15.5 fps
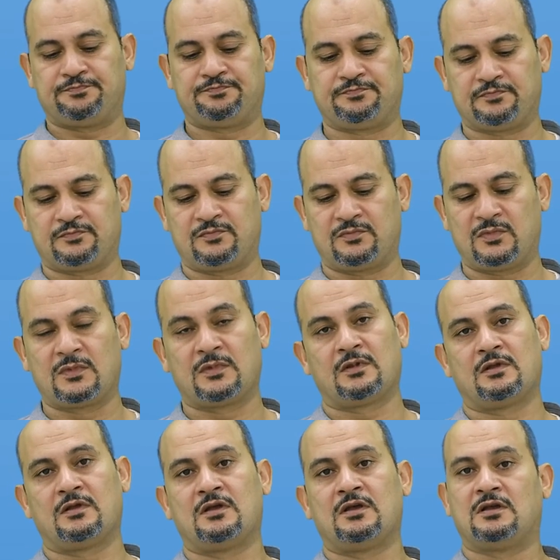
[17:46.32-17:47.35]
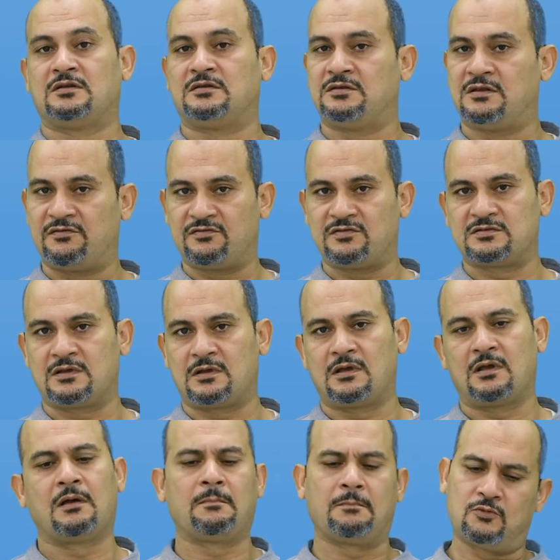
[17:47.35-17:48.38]
And it's a
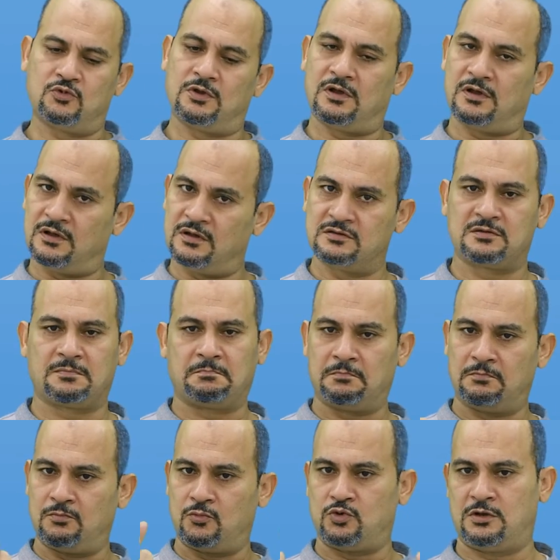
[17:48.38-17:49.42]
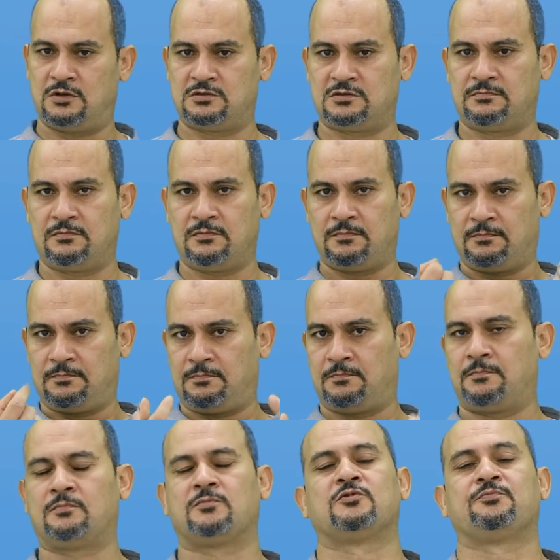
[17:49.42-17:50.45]
time of fun and
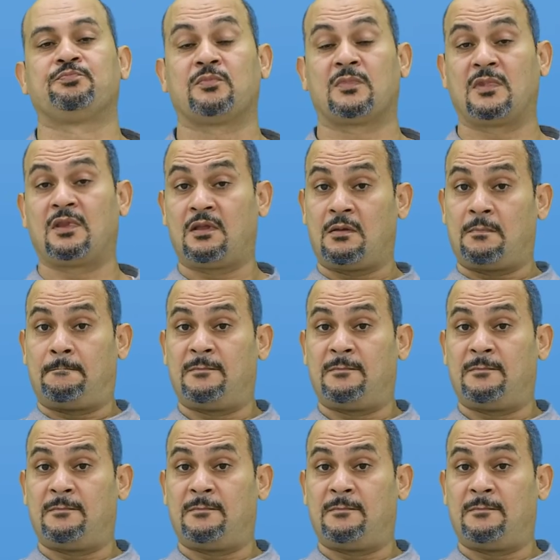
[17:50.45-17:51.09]
enjoyment, of course.